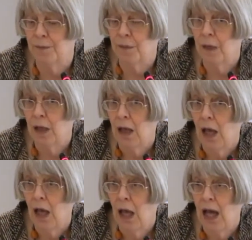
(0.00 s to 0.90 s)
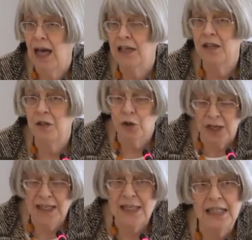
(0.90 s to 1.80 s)
year. And in the
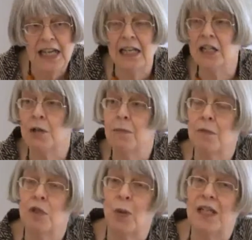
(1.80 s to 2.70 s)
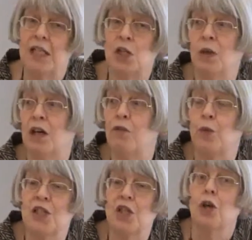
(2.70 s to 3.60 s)
United Kingdom,
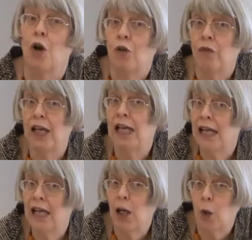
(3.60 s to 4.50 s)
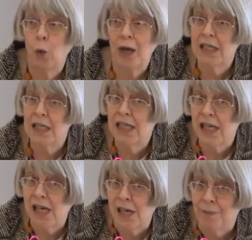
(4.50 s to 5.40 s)
2012 was really quite a
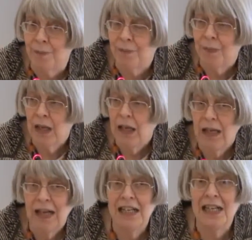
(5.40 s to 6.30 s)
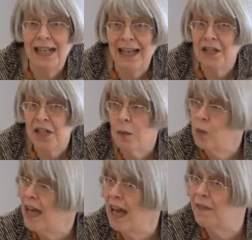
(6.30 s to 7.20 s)
year. And in
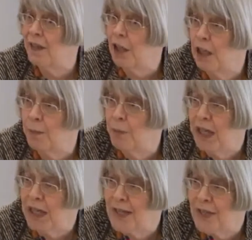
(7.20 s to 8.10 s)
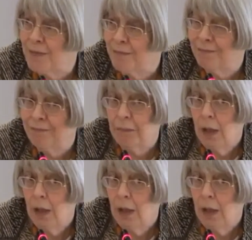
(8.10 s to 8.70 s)
London, we had the Olympics.